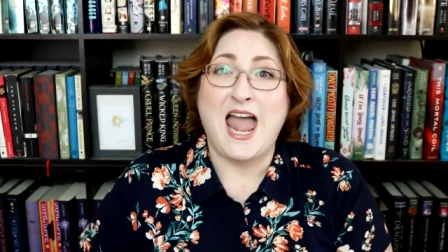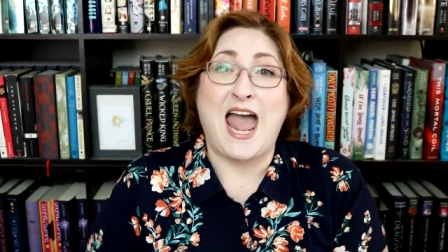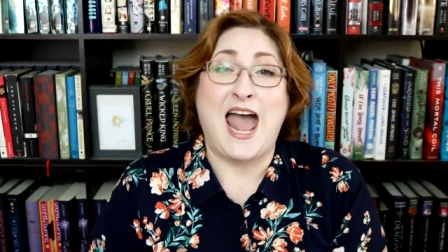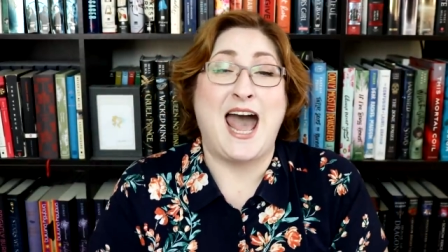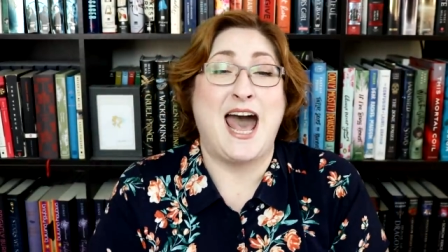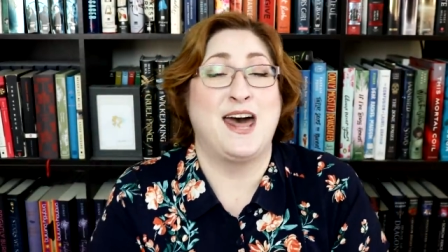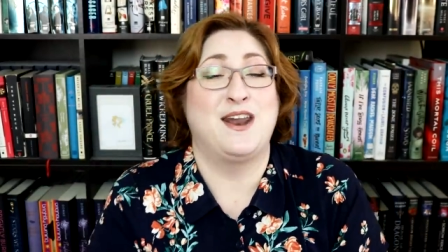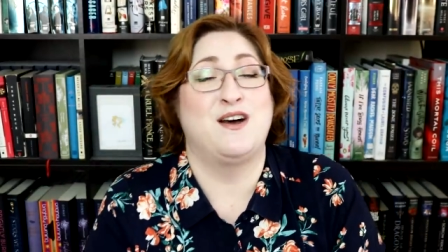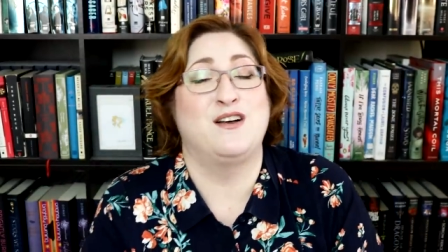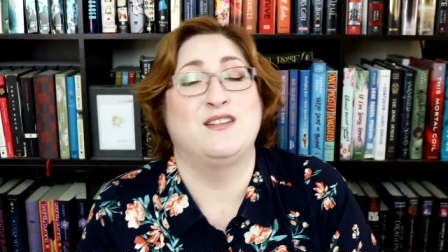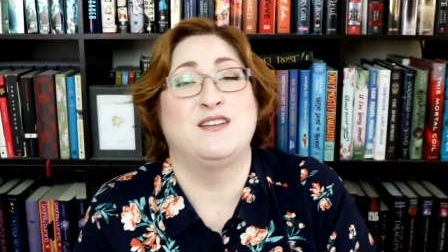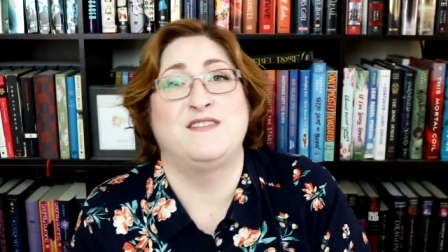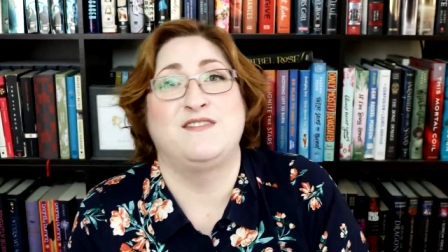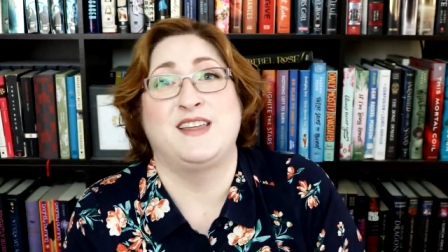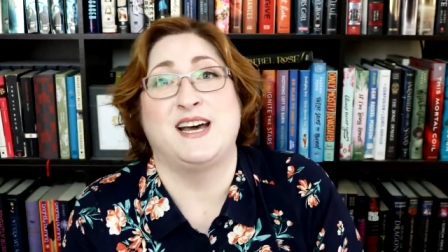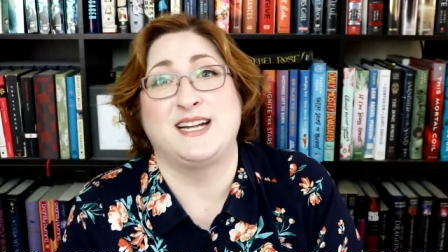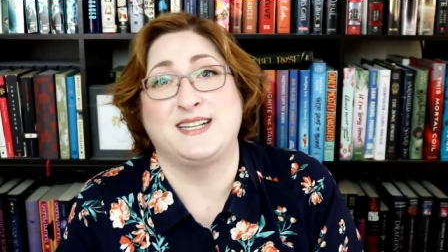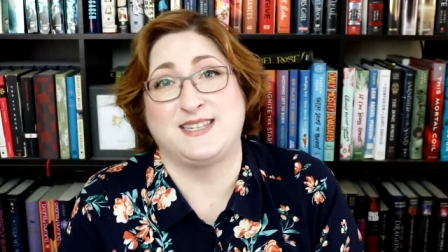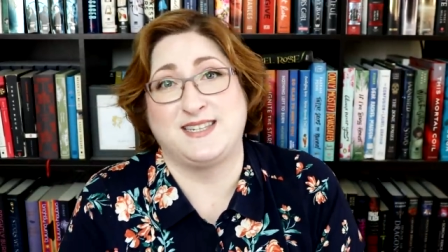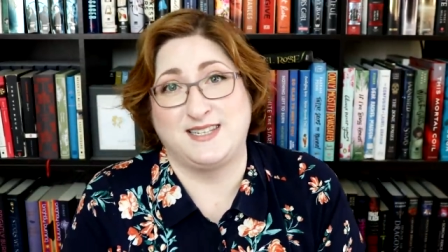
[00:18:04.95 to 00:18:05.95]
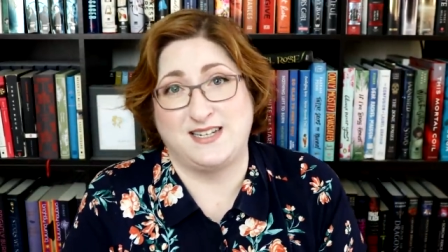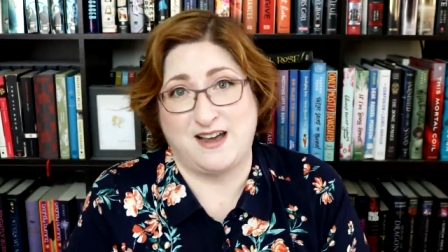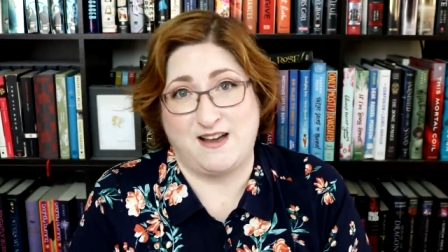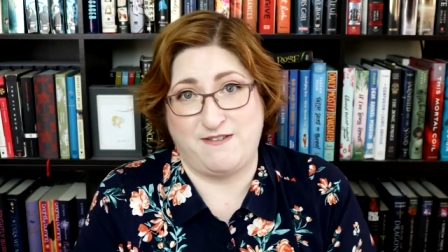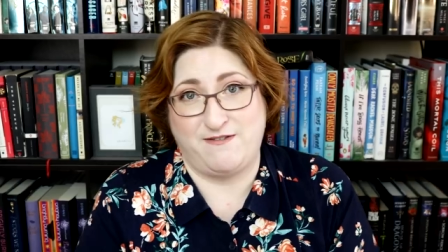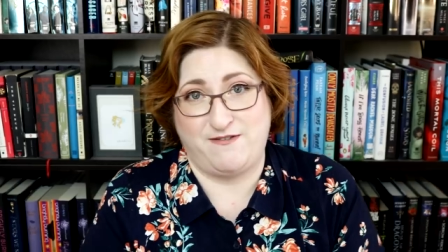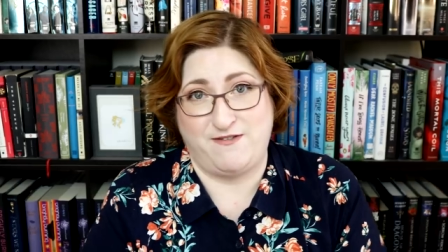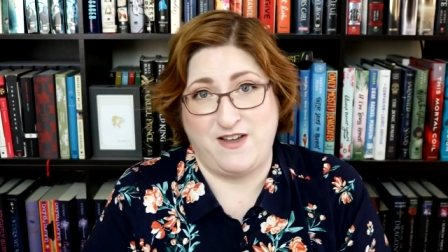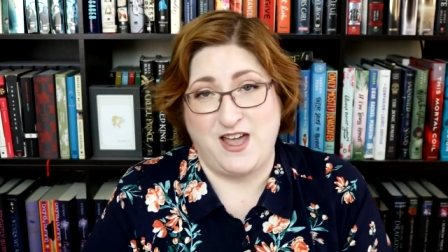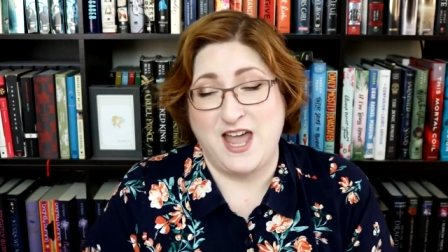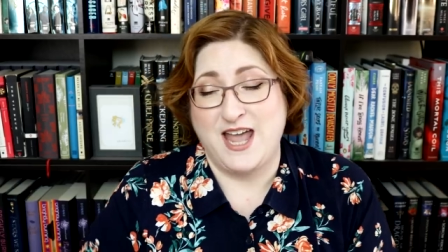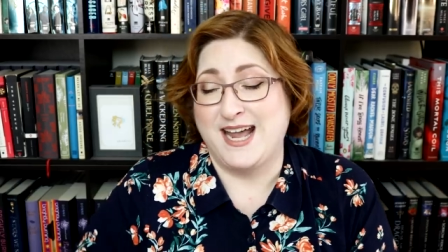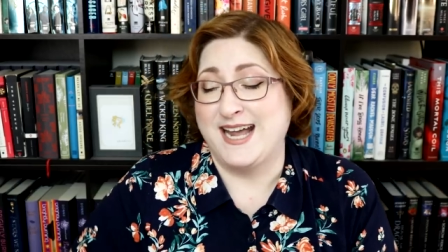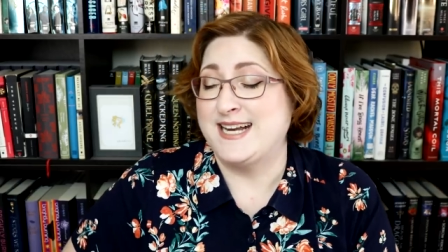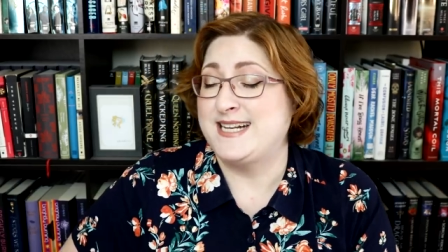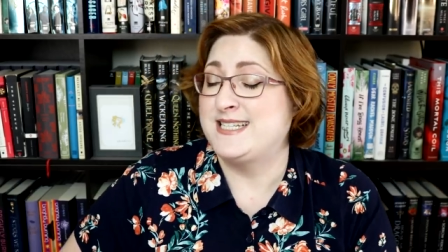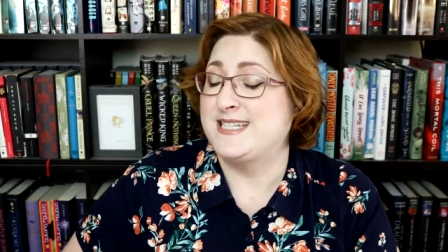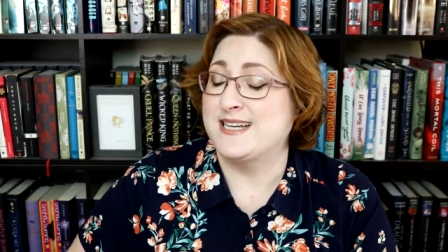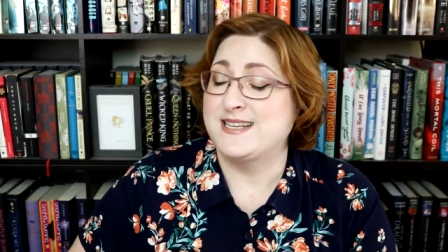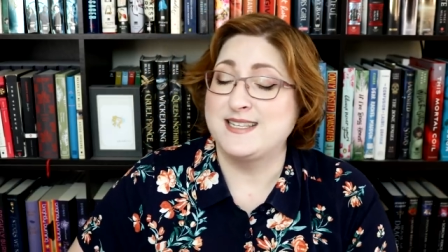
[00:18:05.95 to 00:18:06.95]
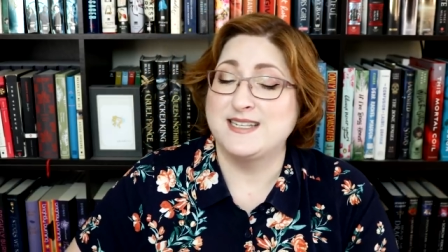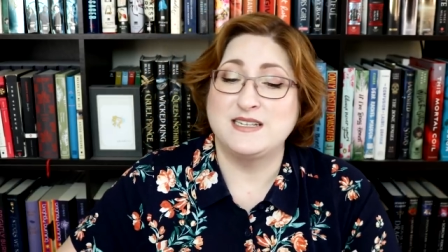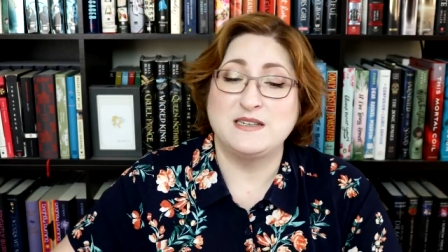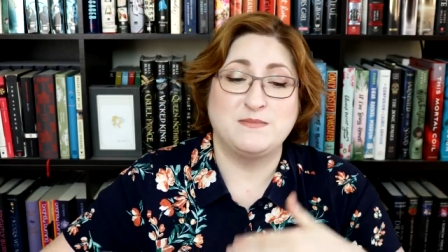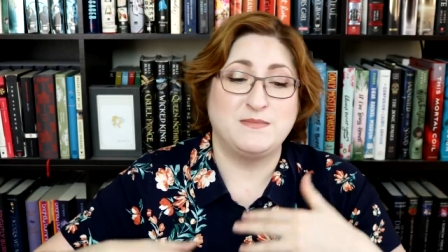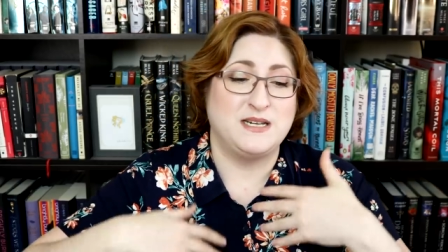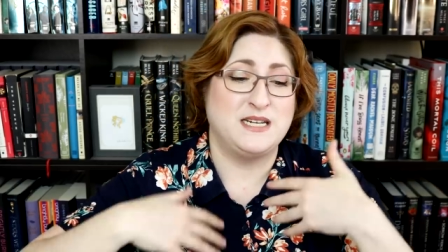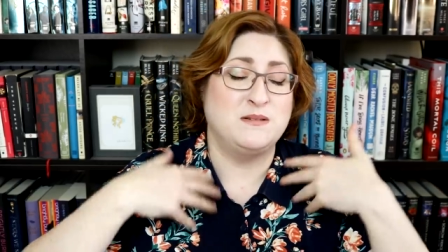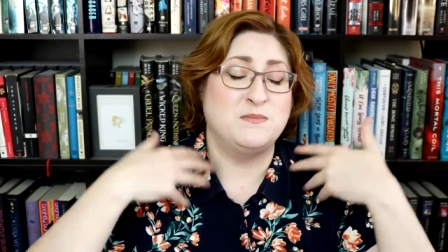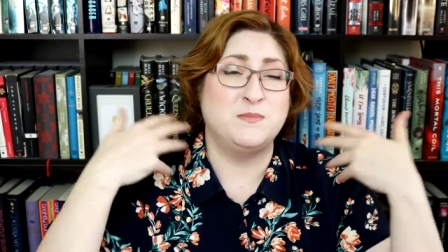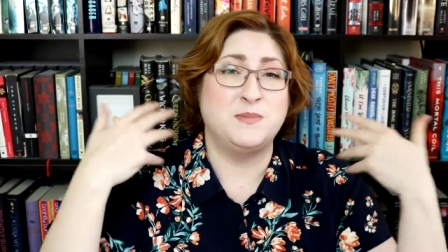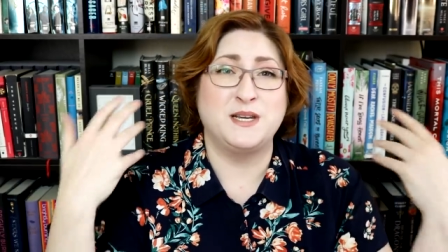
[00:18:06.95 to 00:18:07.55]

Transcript: Add all of that stuff. It doesn't mean